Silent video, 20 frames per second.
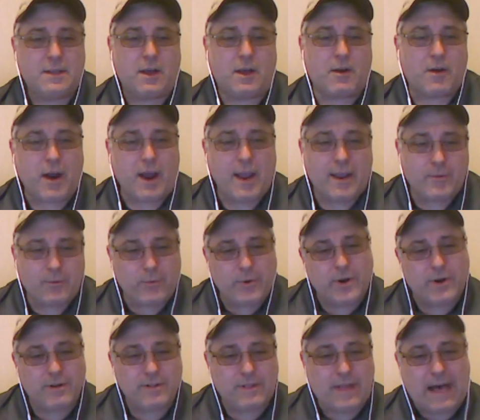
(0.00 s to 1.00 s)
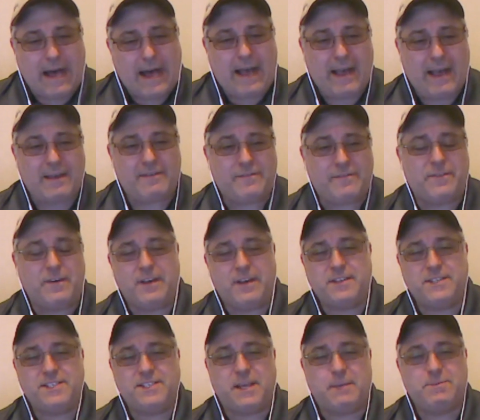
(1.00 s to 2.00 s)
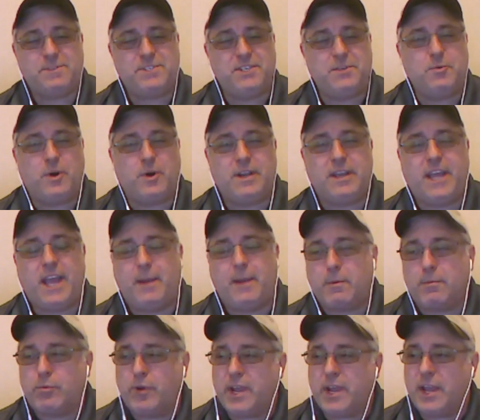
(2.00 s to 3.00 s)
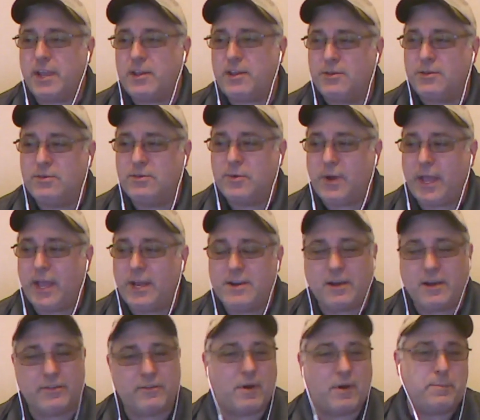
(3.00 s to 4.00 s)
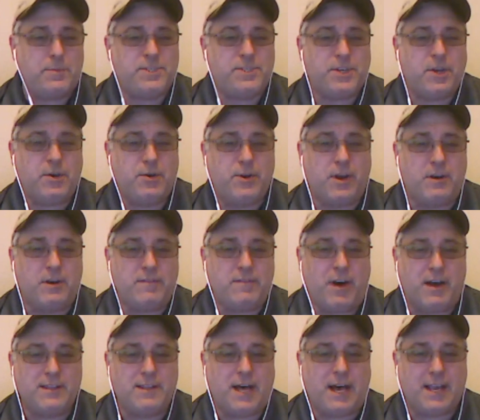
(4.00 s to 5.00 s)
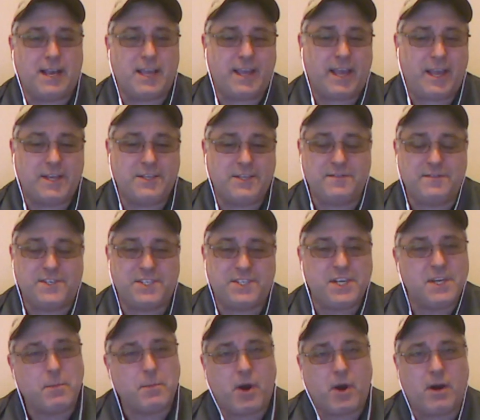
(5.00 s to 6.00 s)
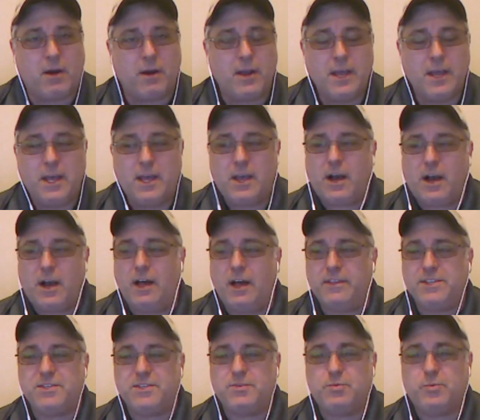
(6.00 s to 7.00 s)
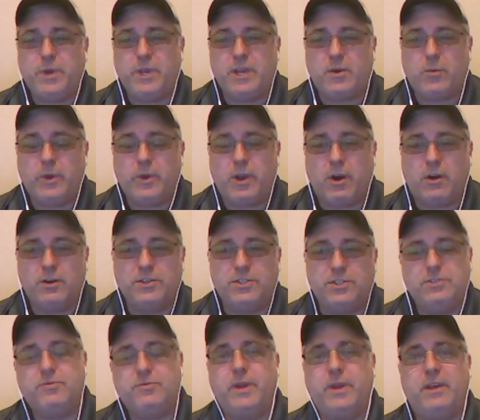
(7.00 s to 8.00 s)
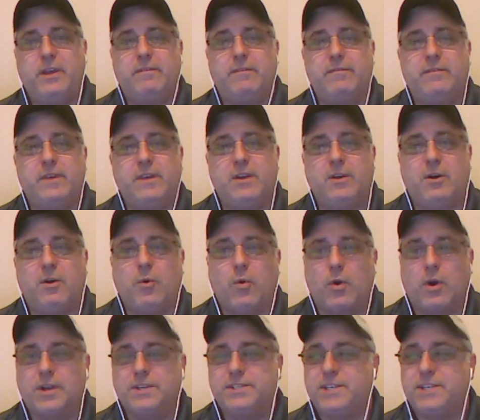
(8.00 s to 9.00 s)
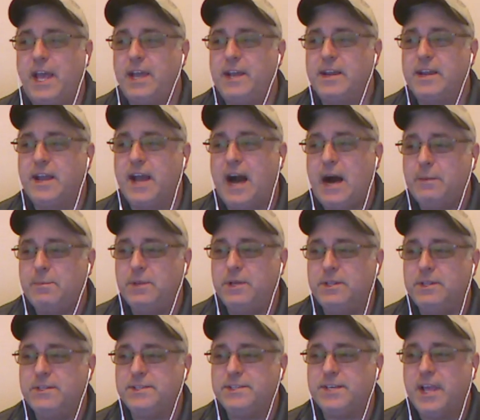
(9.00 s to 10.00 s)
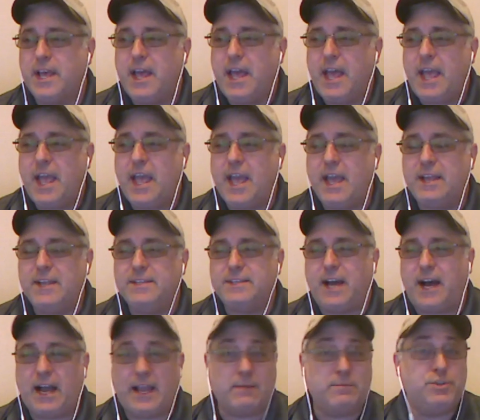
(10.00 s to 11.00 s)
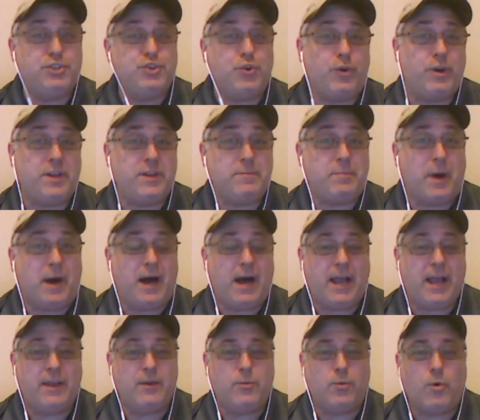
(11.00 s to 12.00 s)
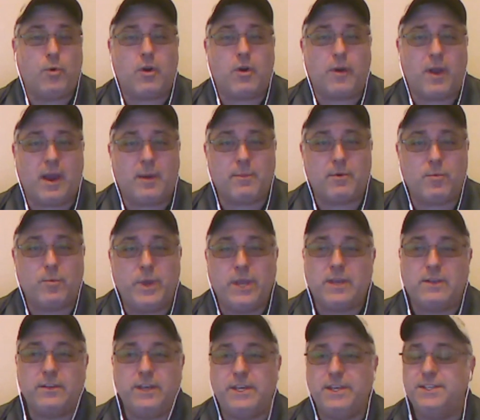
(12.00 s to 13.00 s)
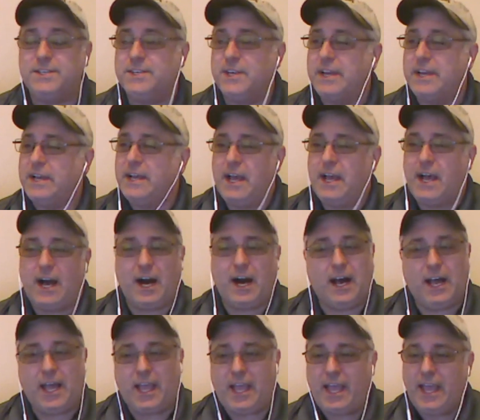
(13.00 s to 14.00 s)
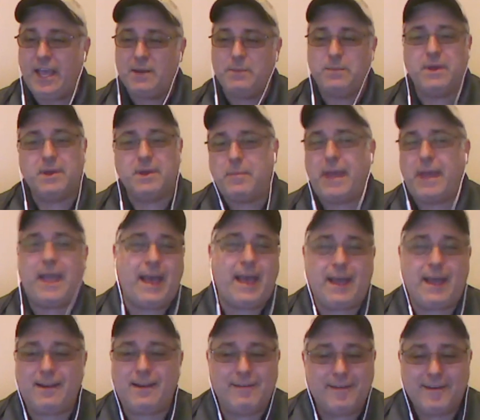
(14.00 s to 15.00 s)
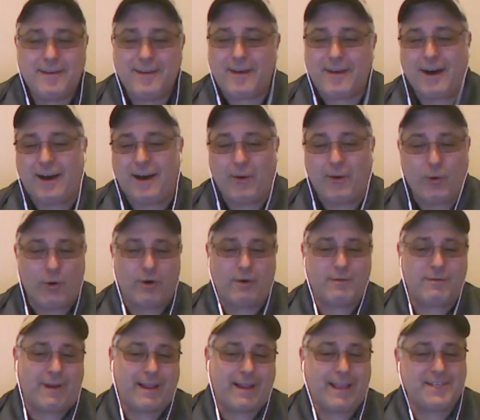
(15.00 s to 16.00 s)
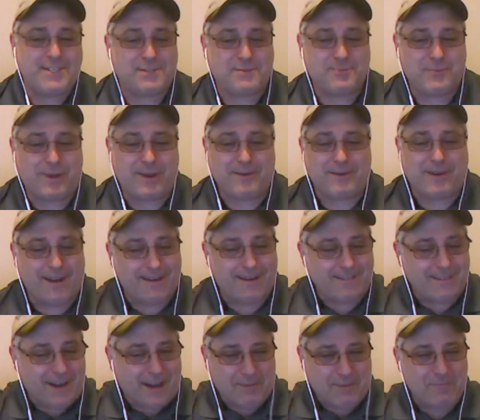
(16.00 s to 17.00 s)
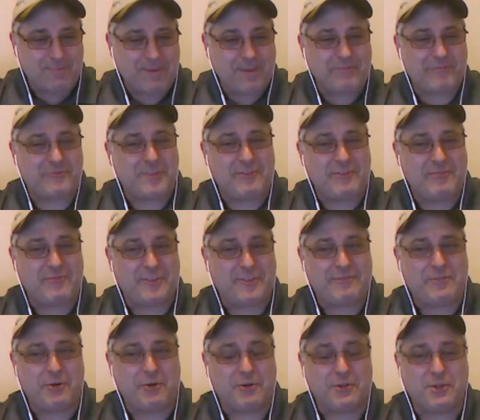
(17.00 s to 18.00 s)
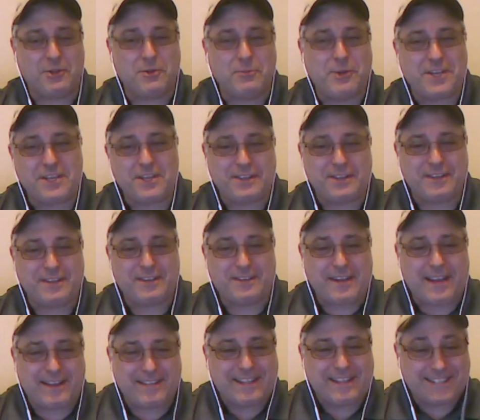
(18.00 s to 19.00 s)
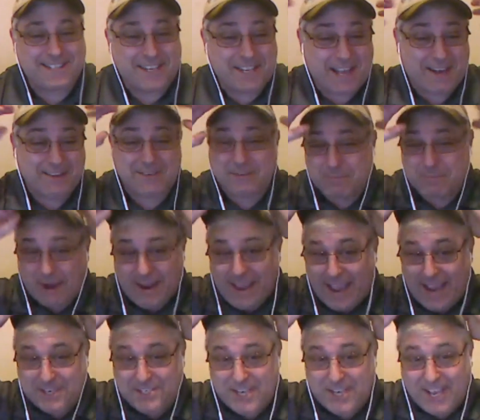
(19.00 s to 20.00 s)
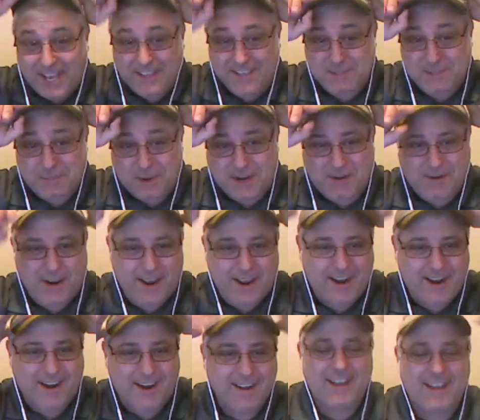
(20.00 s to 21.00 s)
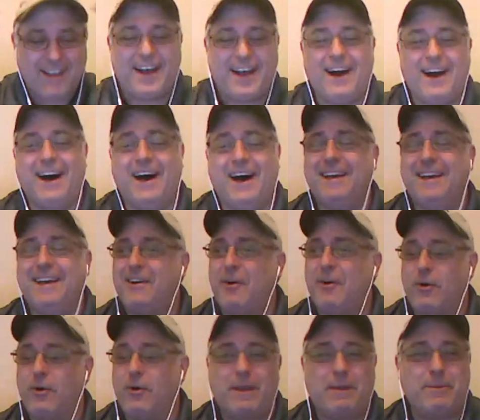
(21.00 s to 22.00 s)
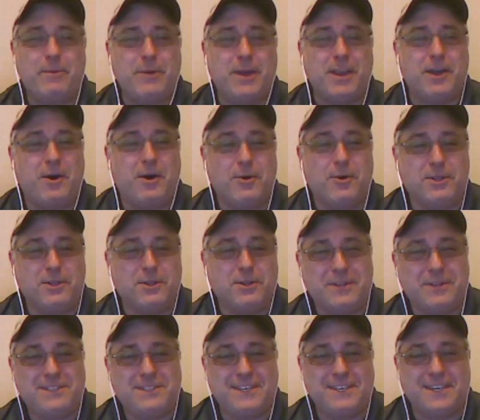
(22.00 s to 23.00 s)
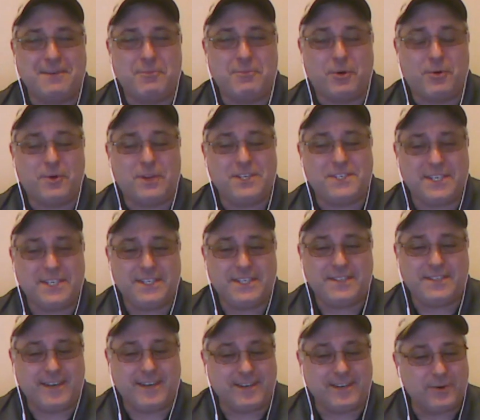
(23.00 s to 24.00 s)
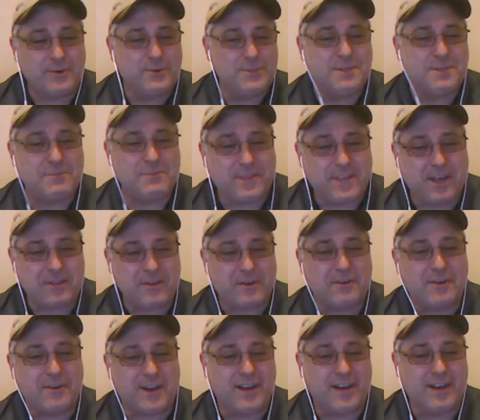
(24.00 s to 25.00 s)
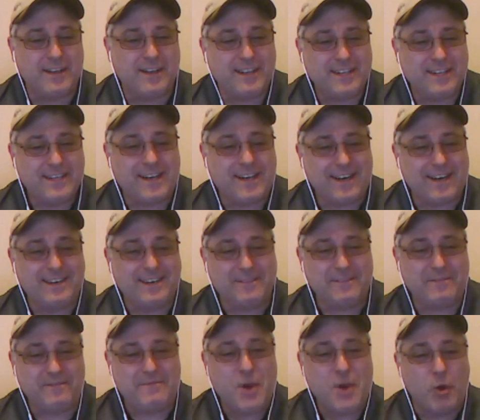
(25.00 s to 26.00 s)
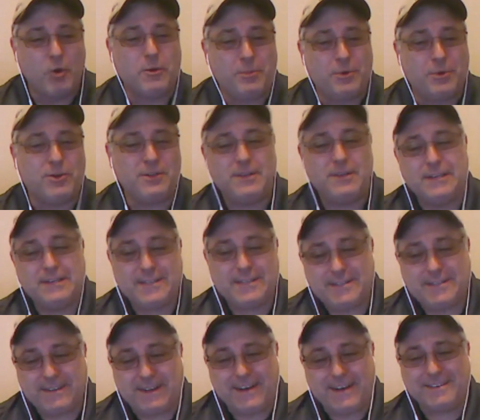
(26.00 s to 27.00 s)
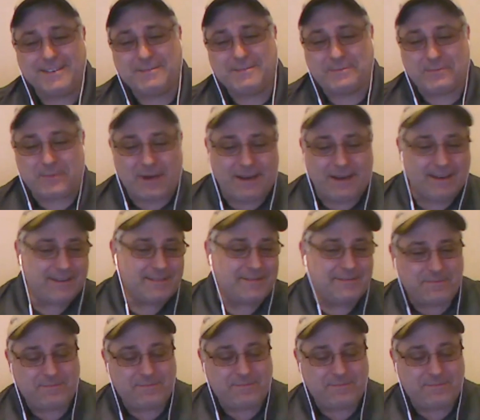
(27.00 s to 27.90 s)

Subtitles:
All right, we're live. This is MC1 Gamer bringing you another episode of Unlocking Age of Sigmar. This week we are doing the Orcs and Goblins, and I am joined by Warhammer Weekly's Ed McMahon, or I guess, wait, if you're a little bit, that's my age, yeah, there's my gray hair, or maybe we can go a little bit more recent. Who are some of the other notable, I